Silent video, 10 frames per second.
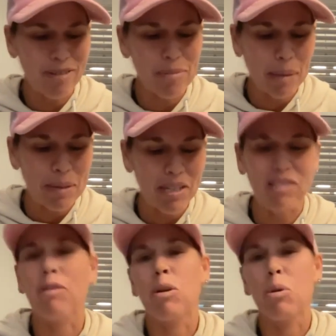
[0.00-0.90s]
from that piece
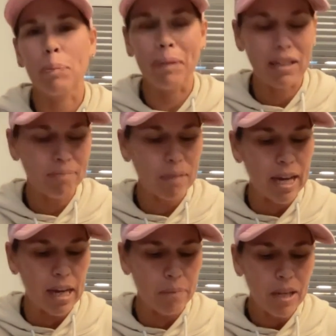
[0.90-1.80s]
of equipment.
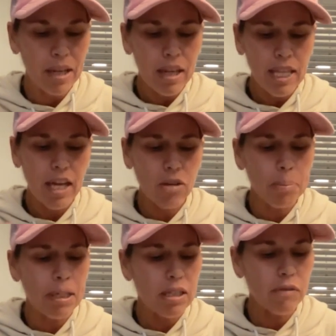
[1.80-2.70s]
The other
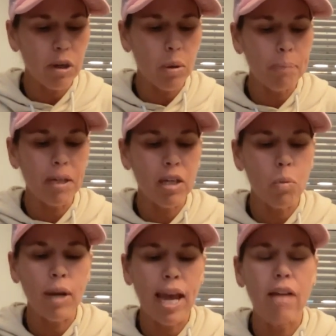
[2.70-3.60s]
piece of
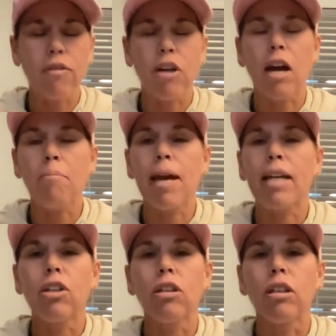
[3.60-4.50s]
equipment we have on our
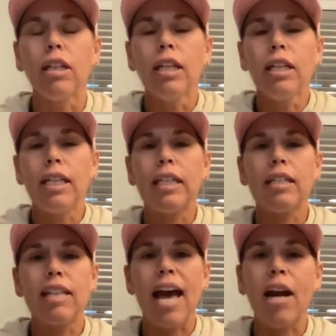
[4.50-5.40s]
manual
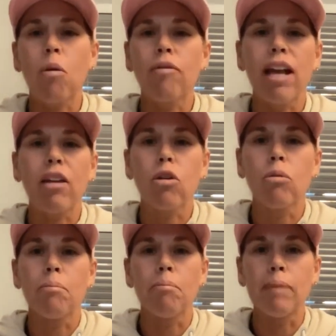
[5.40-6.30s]
is
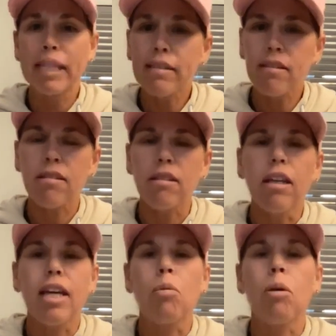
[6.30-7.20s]
Aquavallo mitts,
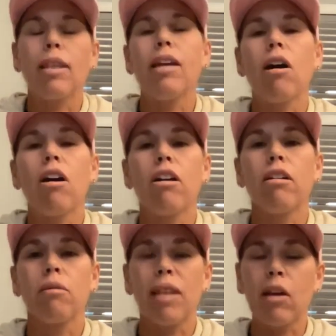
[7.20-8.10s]
and what they
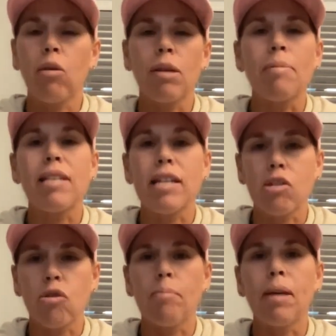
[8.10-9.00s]
are, they call them
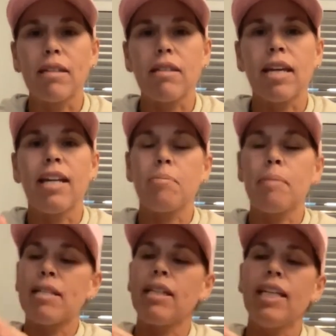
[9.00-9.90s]
sensory mitts, and it's
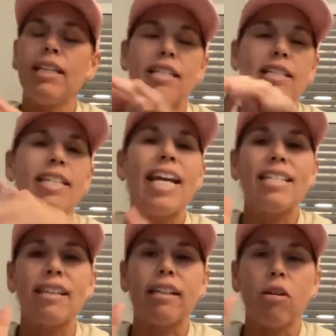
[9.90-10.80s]
basically this
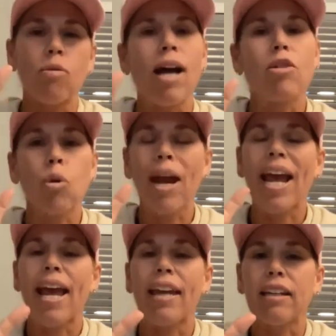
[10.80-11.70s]
netting around your
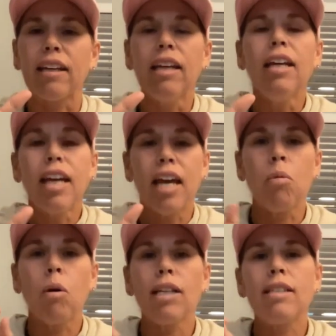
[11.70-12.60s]
hand.
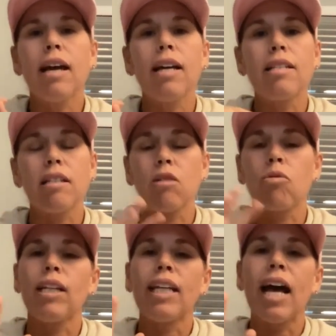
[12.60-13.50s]
And what it does is it
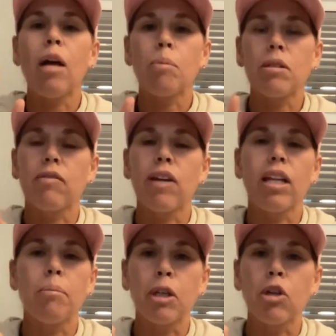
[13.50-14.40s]
really helps
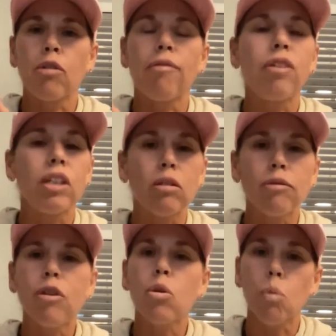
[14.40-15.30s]
develop a good feel
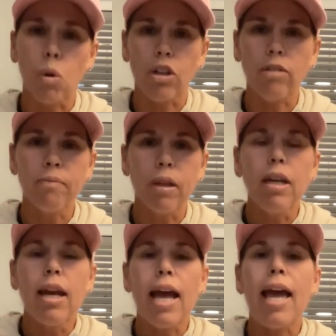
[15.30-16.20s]
for the water.
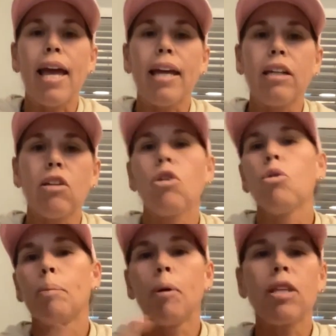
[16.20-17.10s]
And you
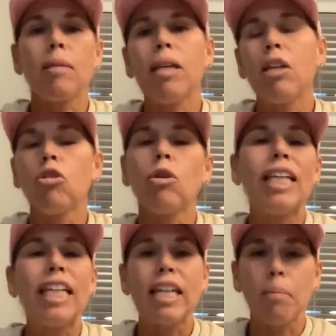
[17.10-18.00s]
would put them in your
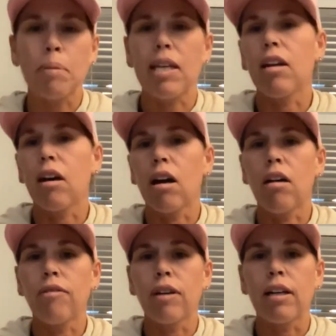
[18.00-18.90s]
lead up set
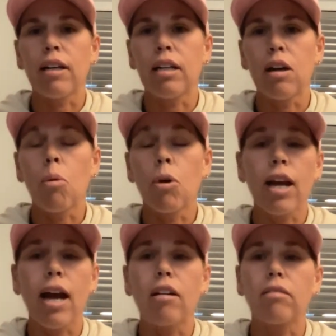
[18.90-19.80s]
of a
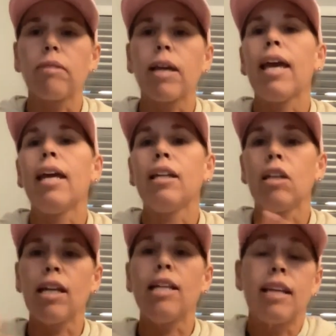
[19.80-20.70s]
workout. And
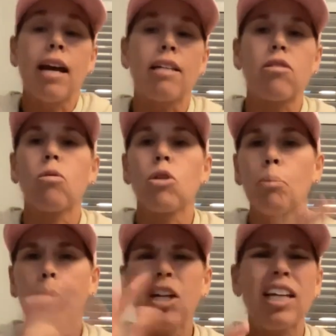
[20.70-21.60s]
it does. When
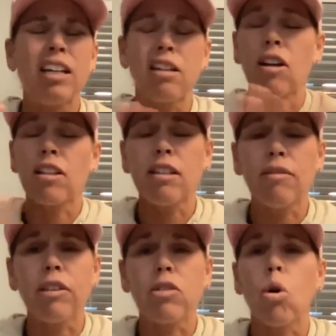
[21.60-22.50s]
you put it in, it honestly
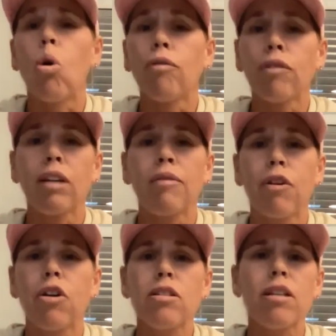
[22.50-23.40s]
feels awful at
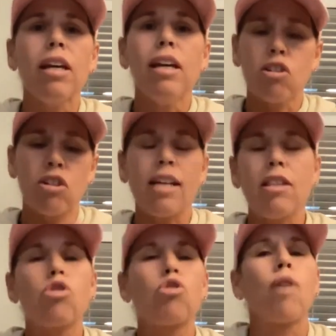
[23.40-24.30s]
first. It's just like
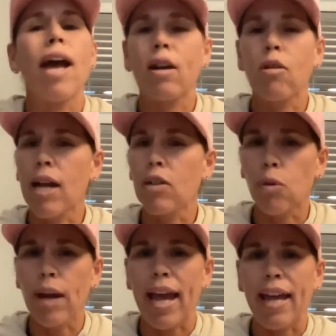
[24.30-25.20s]
this drag around
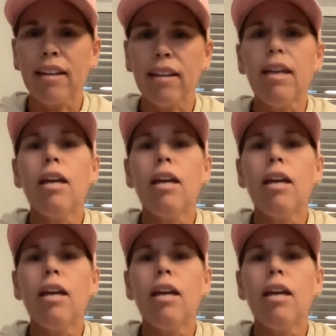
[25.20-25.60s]
your hand.